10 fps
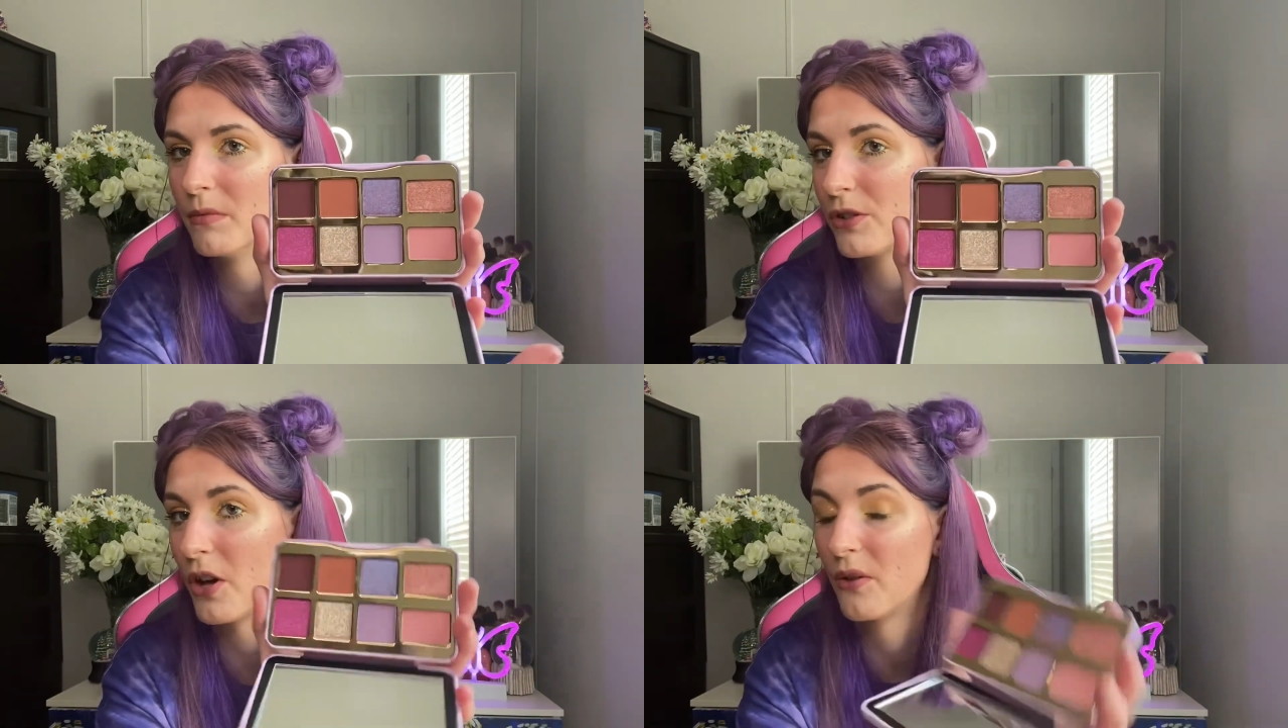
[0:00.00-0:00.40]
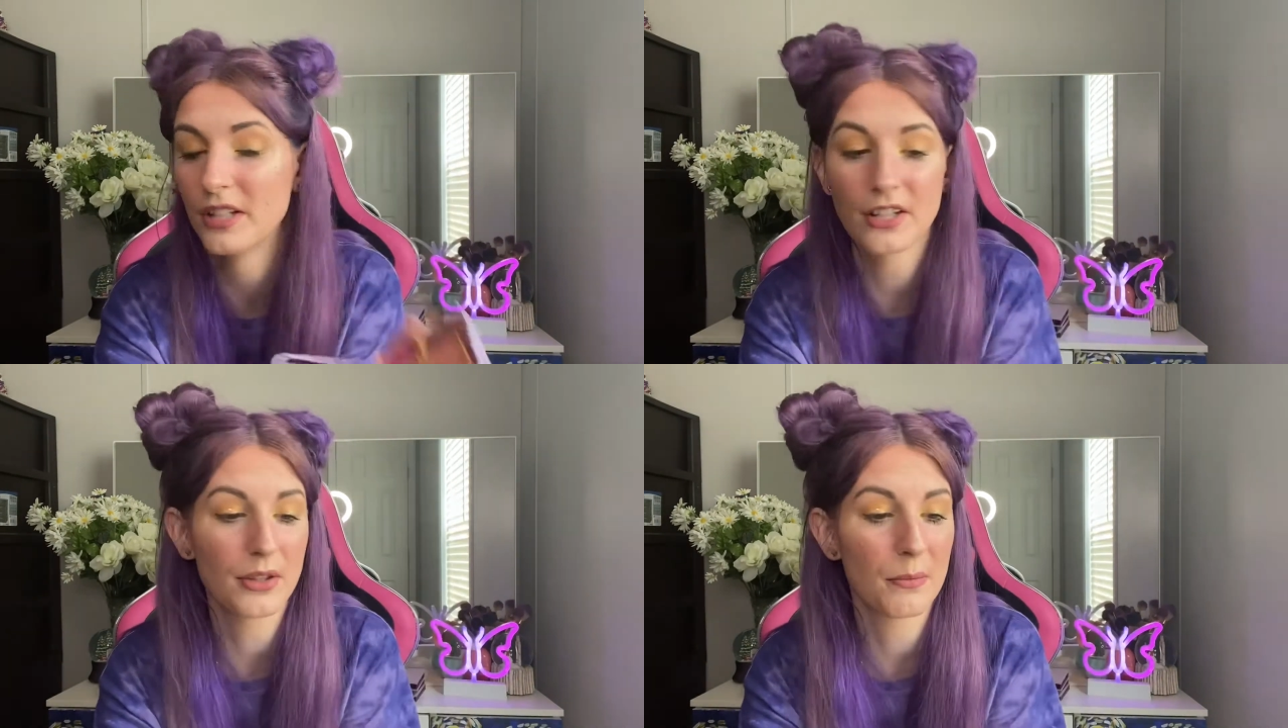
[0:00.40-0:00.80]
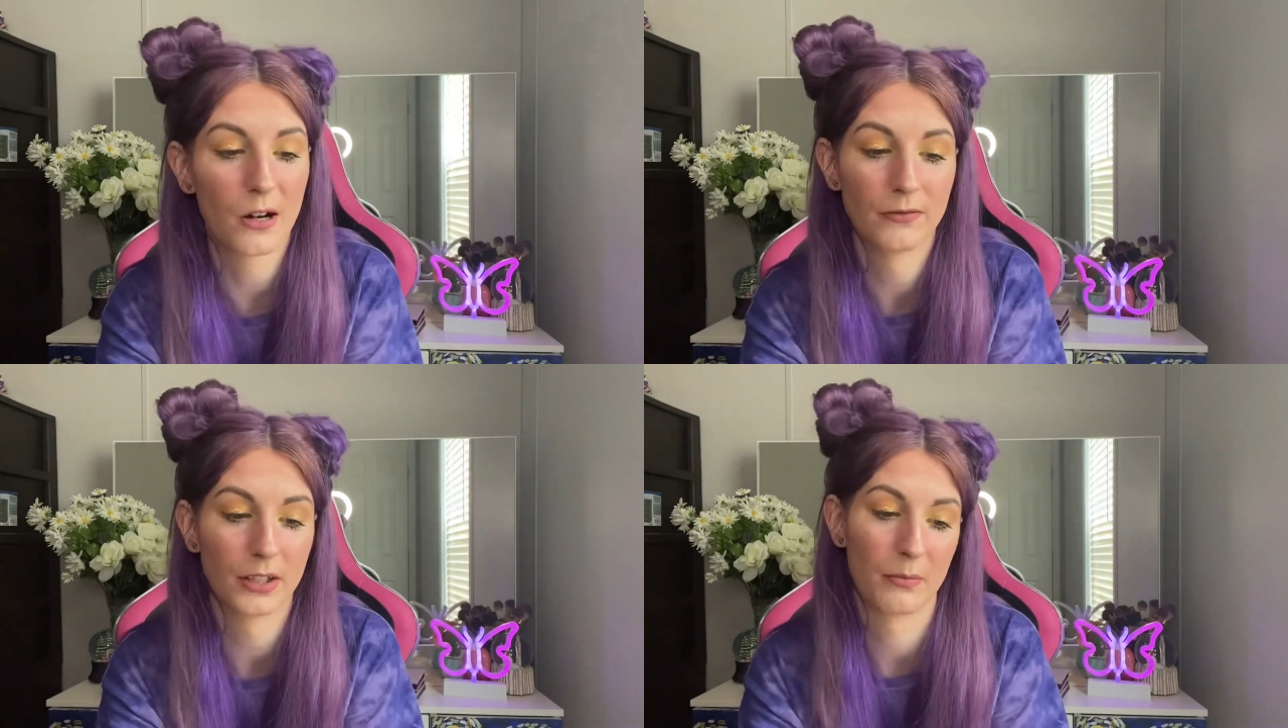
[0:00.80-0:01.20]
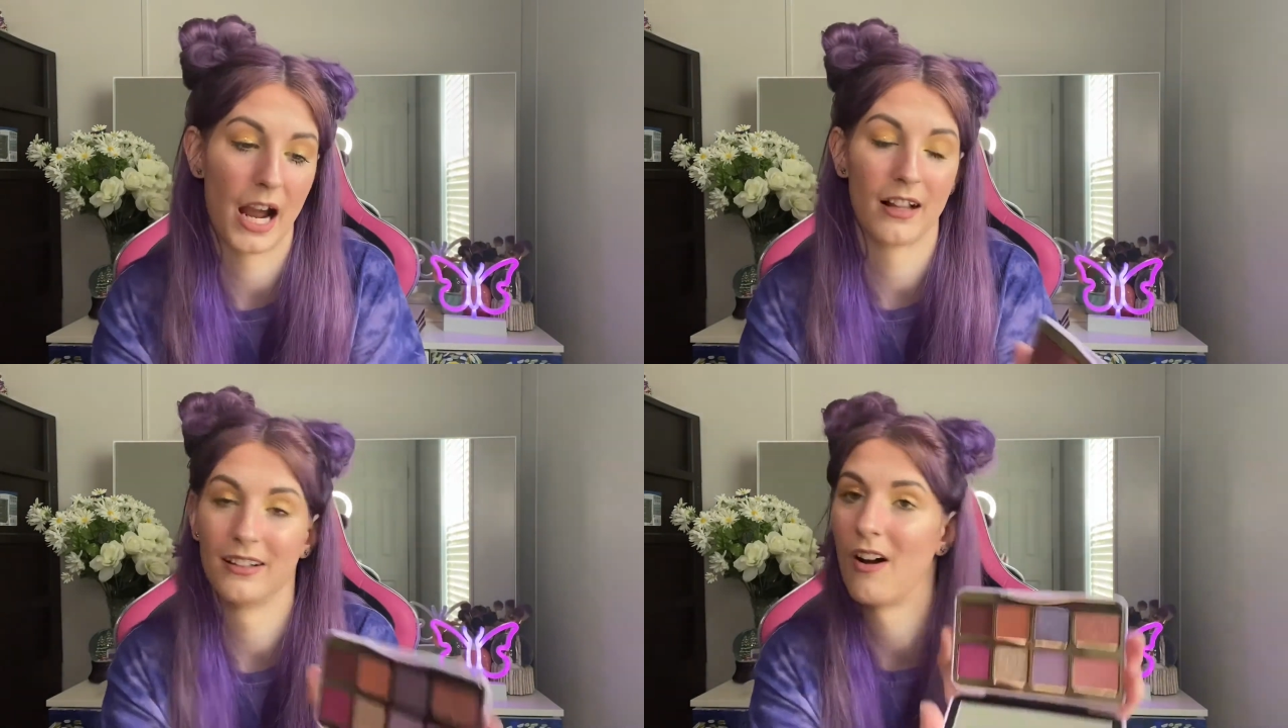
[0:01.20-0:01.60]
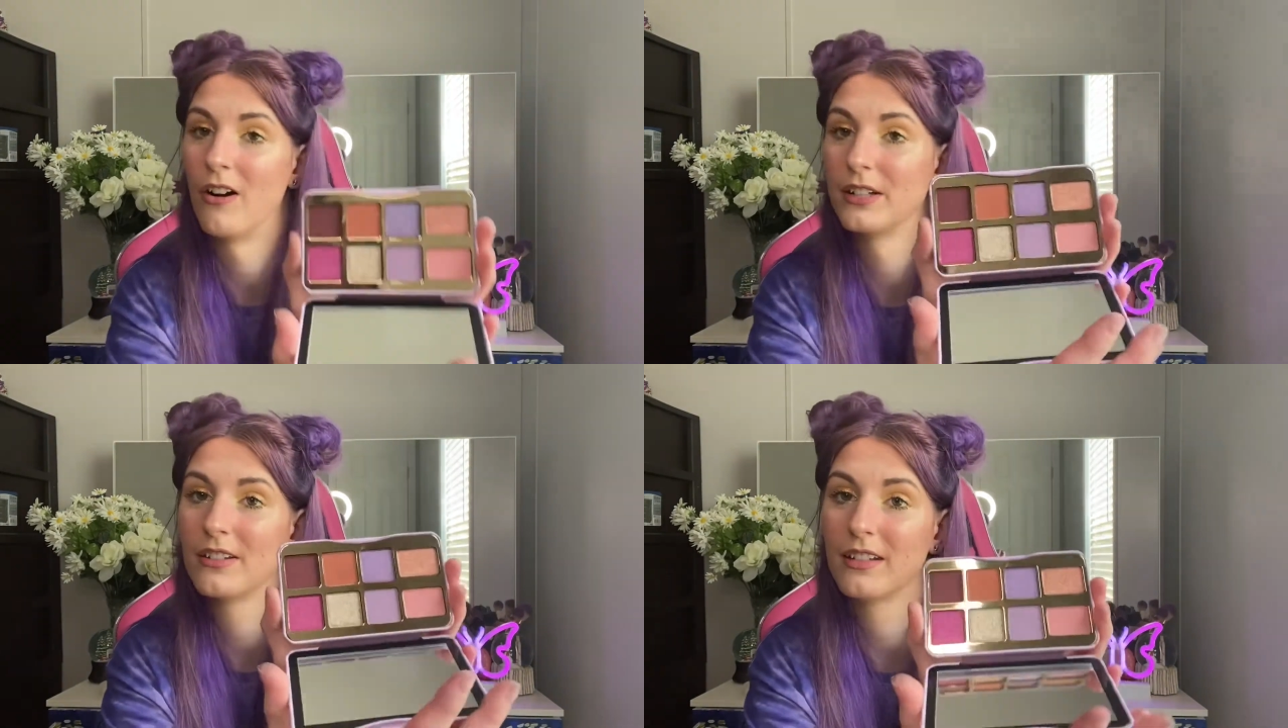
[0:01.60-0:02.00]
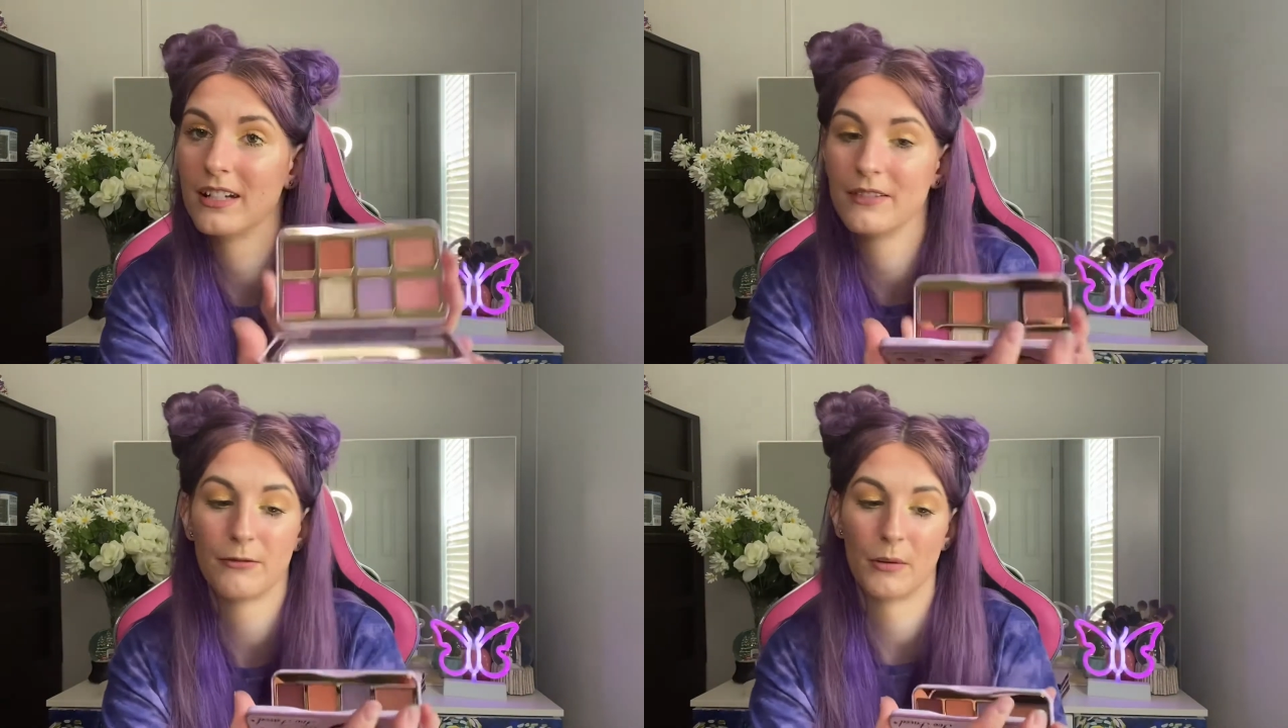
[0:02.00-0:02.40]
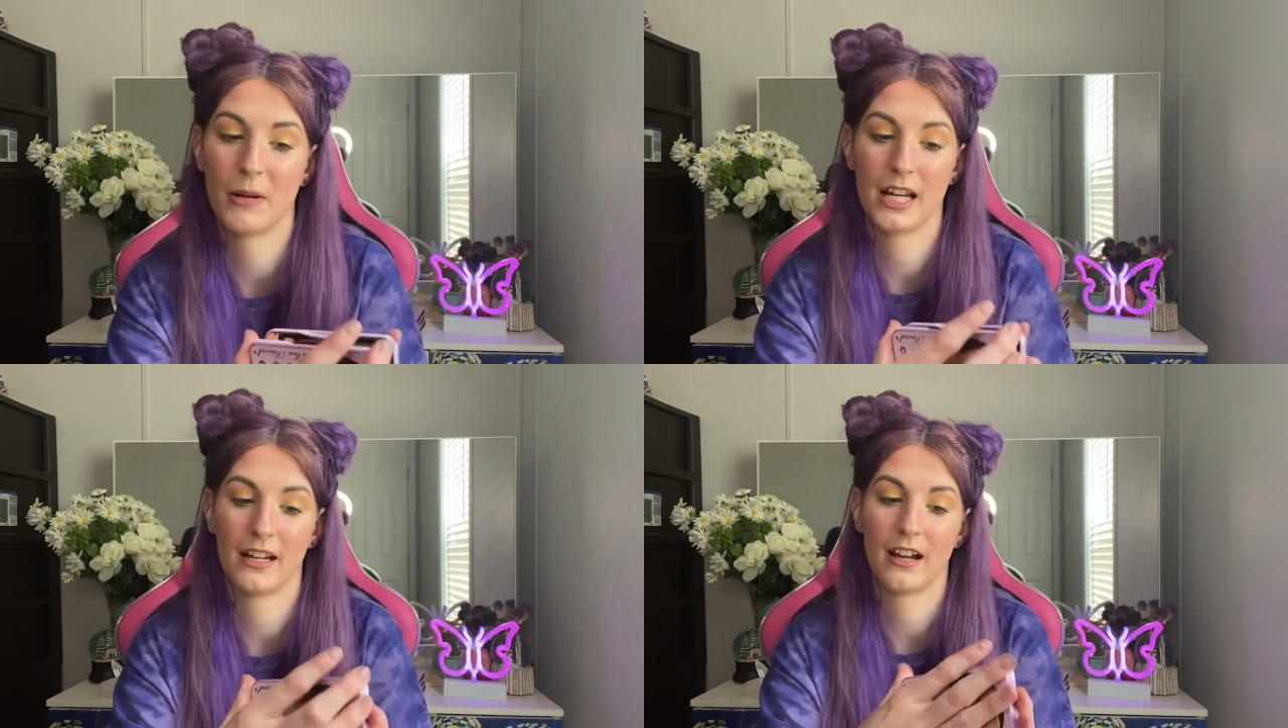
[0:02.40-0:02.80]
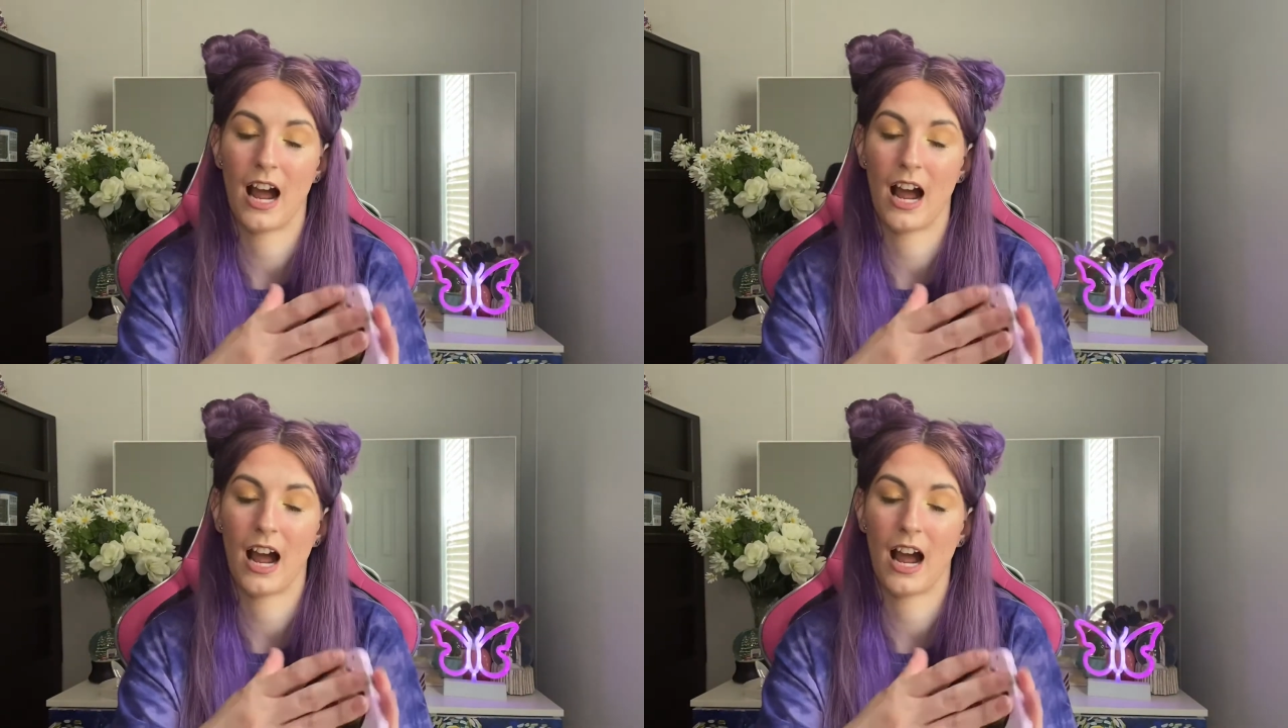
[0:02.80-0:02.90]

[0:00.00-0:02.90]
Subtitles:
So this is the perfect palette, honestly, for me.